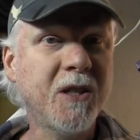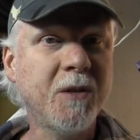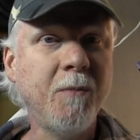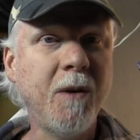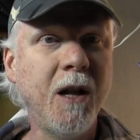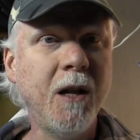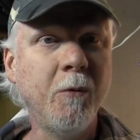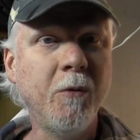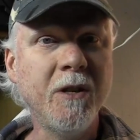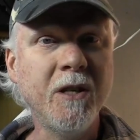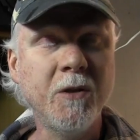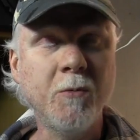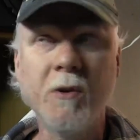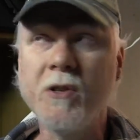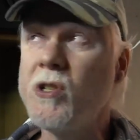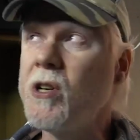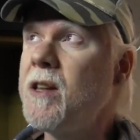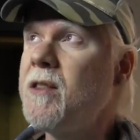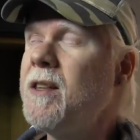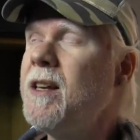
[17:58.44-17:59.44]
the small ones,
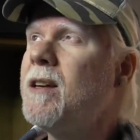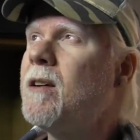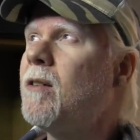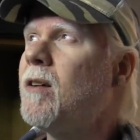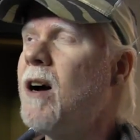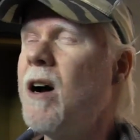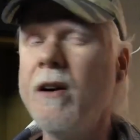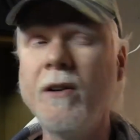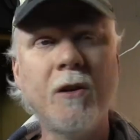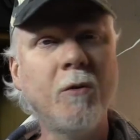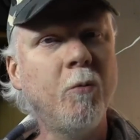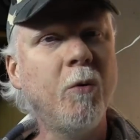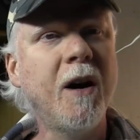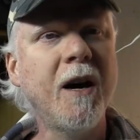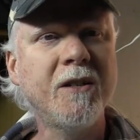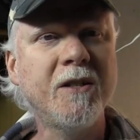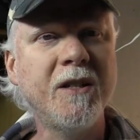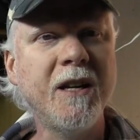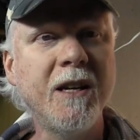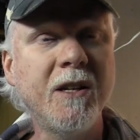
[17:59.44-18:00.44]
which I think are 100
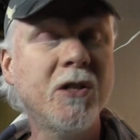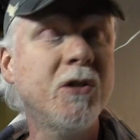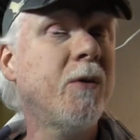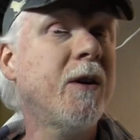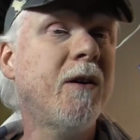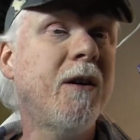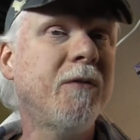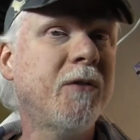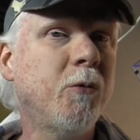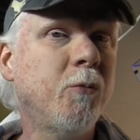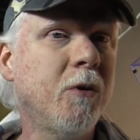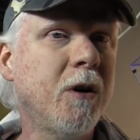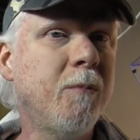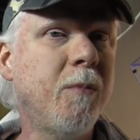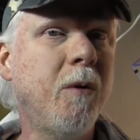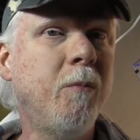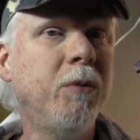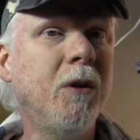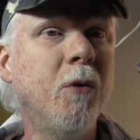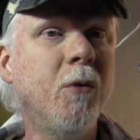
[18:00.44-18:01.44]
watts each, so I don't have to worry
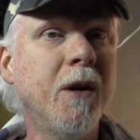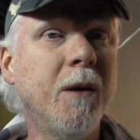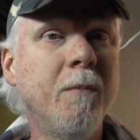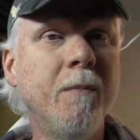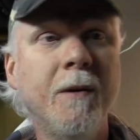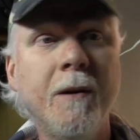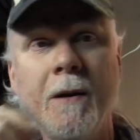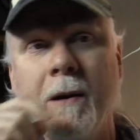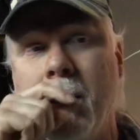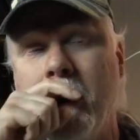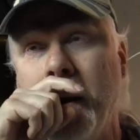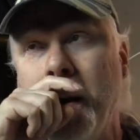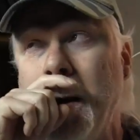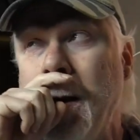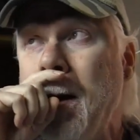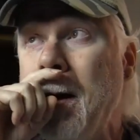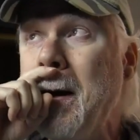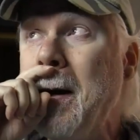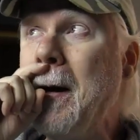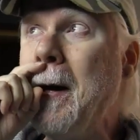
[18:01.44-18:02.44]
about blowing them.
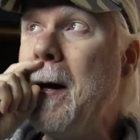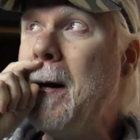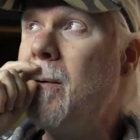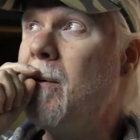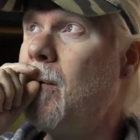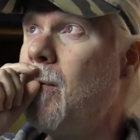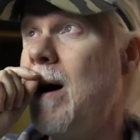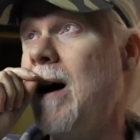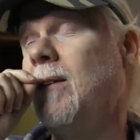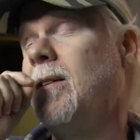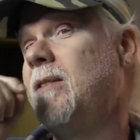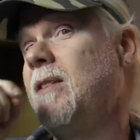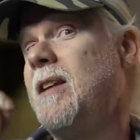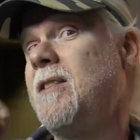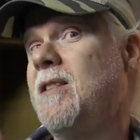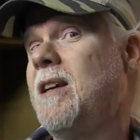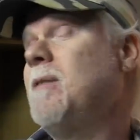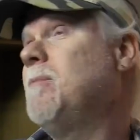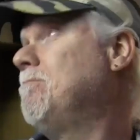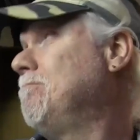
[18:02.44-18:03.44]
Uh, well,
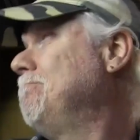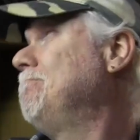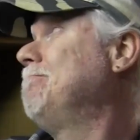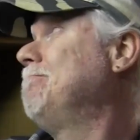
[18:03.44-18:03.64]
unless I,